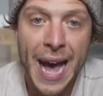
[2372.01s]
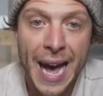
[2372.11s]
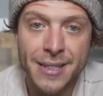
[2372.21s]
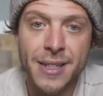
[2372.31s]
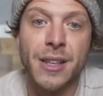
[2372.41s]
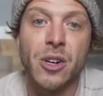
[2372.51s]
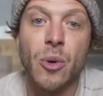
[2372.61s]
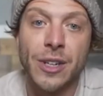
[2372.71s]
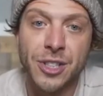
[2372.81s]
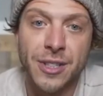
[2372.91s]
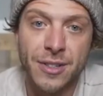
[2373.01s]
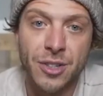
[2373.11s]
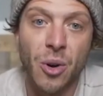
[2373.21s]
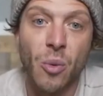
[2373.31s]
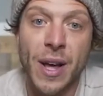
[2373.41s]
asking the questions,
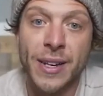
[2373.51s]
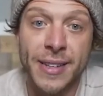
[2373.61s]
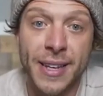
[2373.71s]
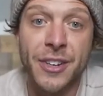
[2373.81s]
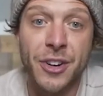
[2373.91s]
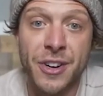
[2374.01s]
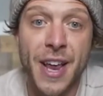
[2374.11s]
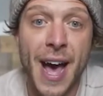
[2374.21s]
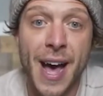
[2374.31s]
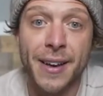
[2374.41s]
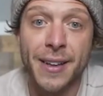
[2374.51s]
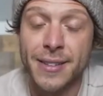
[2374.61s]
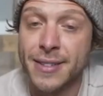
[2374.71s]
you know, when did your dad